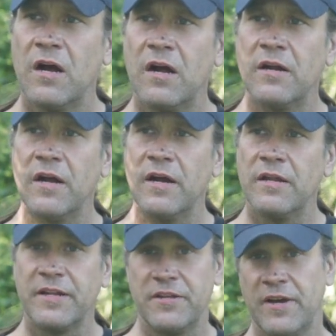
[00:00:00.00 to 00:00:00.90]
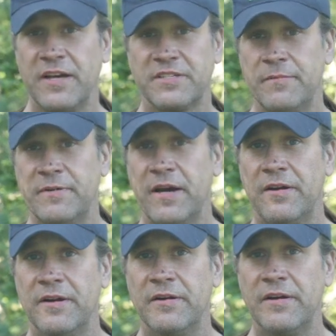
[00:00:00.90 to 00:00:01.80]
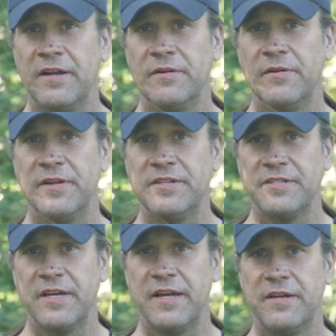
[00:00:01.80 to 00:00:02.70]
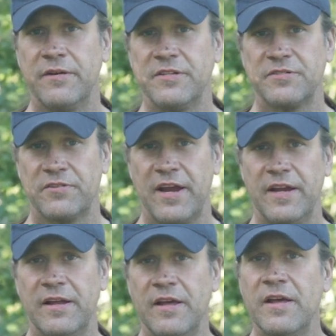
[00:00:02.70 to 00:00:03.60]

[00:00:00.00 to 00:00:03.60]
like you guys coming down here and doing this, and you know, it's great.